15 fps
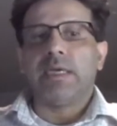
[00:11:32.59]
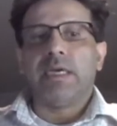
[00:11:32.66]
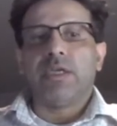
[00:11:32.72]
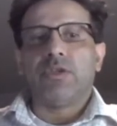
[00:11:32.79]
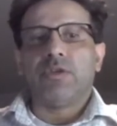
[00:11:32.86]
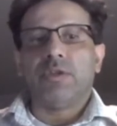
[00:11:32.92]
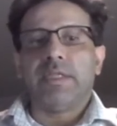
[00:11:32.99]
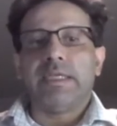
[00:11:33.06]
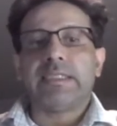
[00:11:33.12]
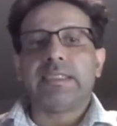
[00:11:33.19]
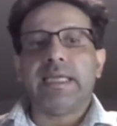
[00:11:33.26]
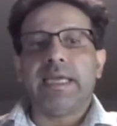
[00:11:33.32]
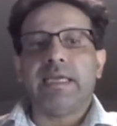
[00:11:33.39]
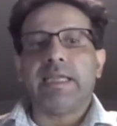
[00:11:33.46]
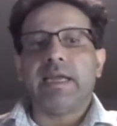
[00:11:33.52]
So this
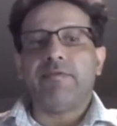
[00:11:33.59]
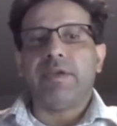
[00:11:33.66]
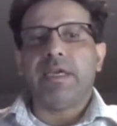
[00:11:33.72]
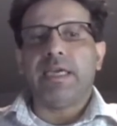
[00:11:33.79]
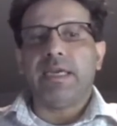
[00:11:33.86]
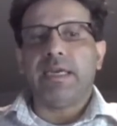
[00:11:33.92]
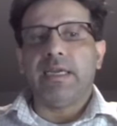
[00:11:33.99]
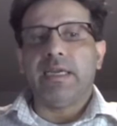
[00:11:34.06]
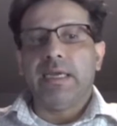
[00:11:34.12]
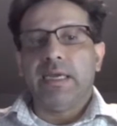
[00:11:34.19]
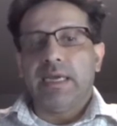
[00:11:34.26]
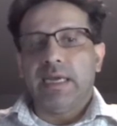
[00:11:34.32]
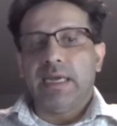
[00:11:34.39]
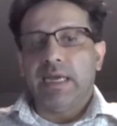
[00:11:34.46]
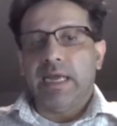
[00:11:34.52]
thing that we can
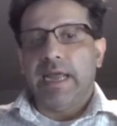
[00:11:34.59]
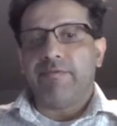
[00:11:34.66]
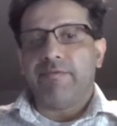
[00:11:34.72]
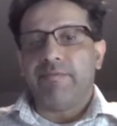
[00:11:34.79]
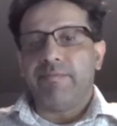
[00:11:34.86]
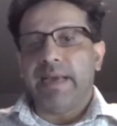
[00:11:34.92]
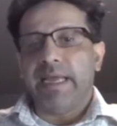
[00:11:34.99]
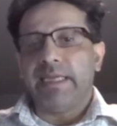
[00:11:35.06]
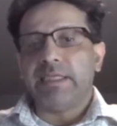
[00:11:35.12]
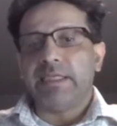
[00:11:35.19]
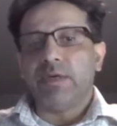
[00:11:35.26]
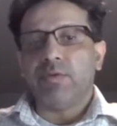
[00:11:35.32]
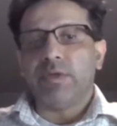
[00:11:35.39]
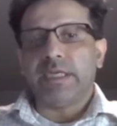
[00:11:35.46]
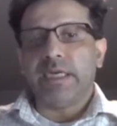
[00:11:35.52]
have many
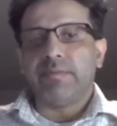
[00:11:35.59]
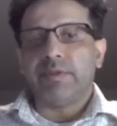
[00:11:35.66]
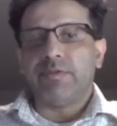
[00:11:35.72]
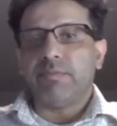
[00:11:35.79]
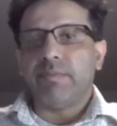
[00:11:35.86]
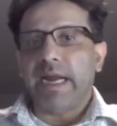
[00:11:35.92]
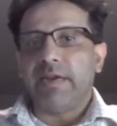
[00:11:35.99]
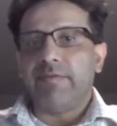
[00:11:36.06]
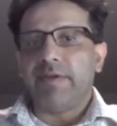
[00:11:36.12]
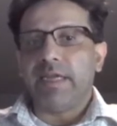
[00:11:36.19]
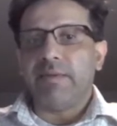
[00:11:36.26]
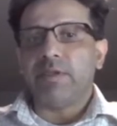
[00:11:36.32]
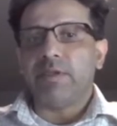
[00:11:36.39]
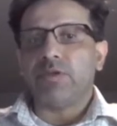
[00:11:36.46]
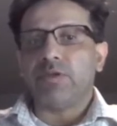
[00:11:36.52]
SQL statements with bind
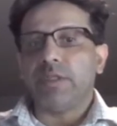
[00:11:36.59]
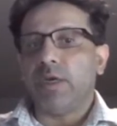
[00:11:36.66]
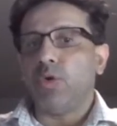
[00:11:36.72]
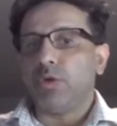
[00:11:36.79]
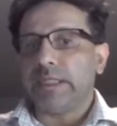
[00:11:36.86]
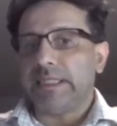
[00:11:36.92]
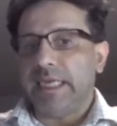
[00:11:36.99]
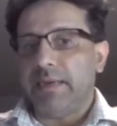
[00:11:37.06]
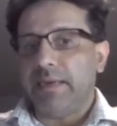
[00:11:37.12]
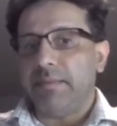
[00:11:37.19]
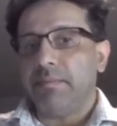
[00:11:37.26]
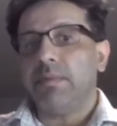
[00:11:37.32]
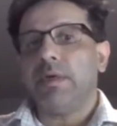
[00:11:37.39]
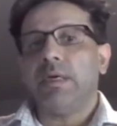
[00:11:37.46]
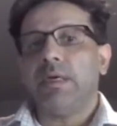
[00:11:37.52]
variables so they look the
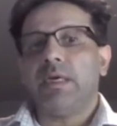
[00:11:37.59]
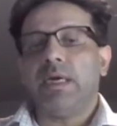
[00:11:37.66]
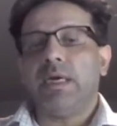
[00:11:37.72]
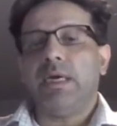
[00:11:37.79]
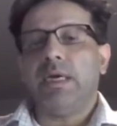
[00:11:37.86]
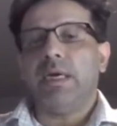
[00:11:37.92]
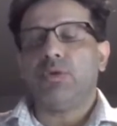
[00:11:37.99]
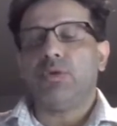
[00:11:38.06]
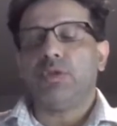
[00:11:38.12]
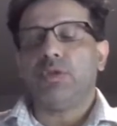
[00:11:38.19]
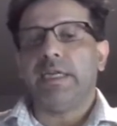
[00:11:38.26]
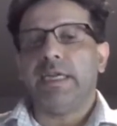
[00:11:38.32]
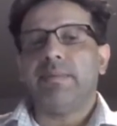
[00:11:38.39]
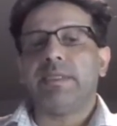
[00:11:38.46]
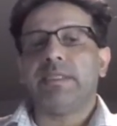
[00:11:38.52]
same to the
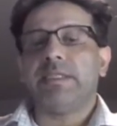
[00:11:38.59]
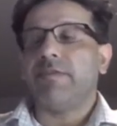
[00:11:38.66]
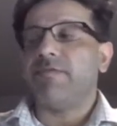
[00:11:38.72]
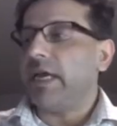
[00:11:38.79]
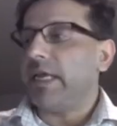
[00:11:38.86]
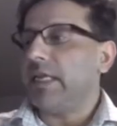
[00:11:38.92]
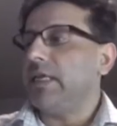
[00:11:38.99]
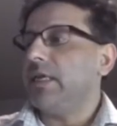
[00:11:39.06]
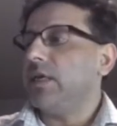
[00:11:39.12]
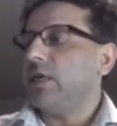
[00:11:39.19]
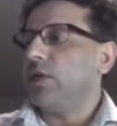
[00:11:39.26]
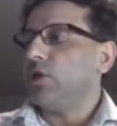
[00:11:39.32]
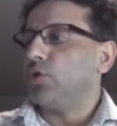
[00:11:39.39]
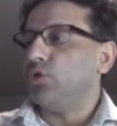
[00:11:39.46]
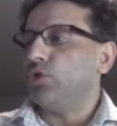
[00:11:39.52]
database is a very
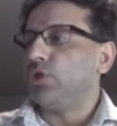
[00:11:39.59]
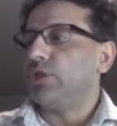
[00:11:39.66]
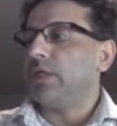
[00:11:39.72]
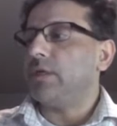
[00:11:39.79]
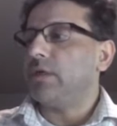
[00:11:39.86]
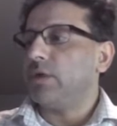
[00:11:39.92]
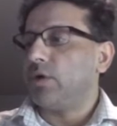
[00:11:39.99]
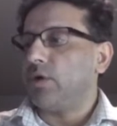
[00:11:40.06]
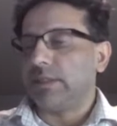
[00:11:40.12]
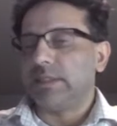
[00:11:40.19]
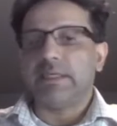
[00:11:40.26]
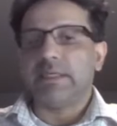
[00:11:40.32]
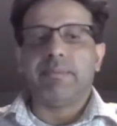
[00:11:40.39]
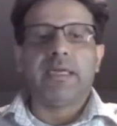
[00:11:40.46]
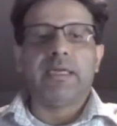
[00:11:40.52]
crucial concept.